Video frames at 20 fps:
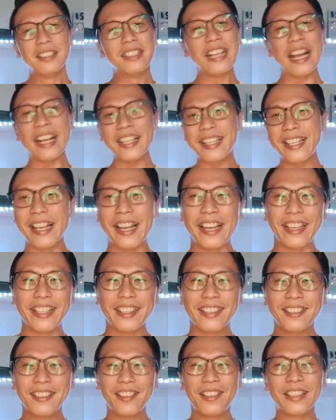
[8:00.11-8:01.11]
that's
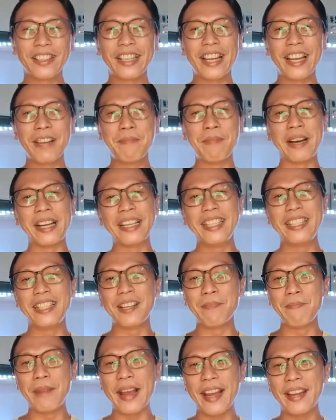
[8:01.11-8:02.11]
it. Okay, money in
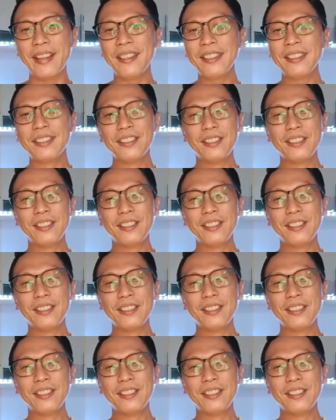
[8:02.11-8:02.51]
the bank,